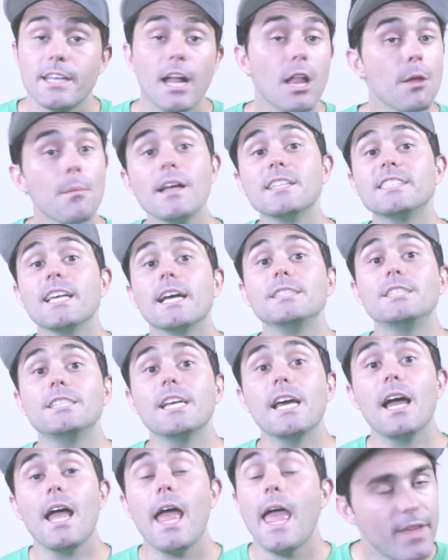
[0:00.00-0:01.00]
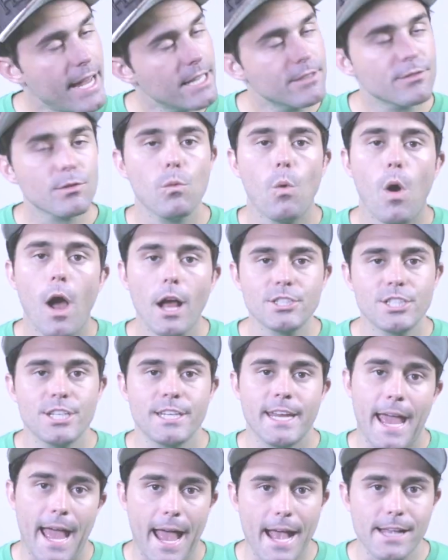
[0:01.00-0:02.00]
Tell them I sent you. Thanks for
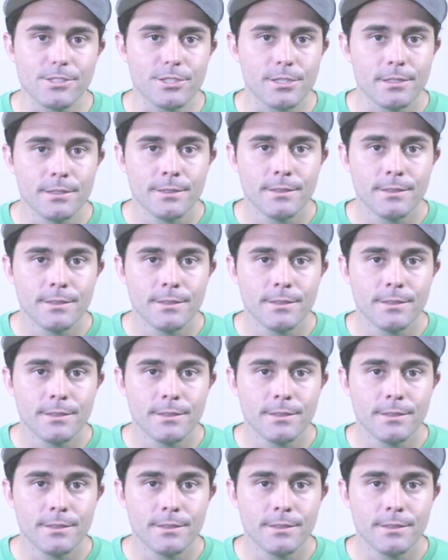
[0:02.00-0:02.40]
watching, guys.